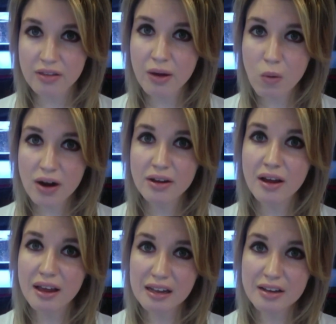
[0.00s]
And they want to
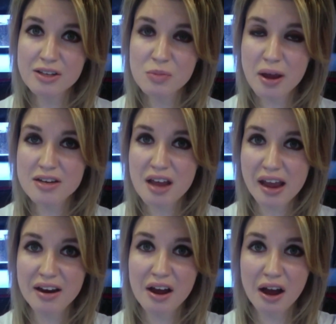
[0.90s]
at least
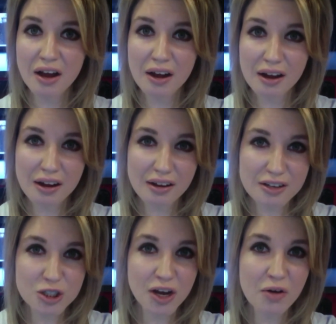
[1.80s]
maintain
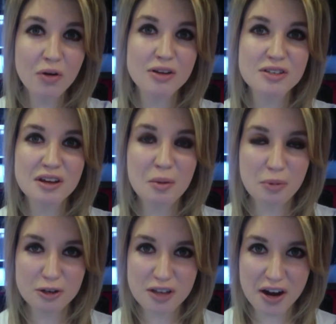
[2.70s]
a generous
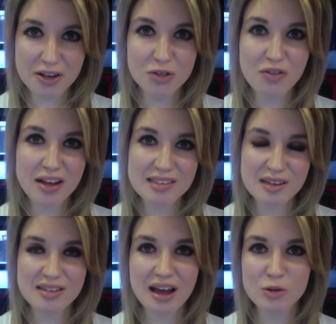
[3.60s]
percentage of that
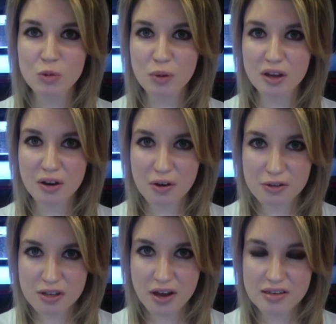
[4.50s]
success with Big Hero
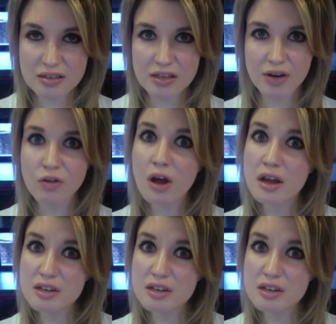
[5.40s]
6 instead of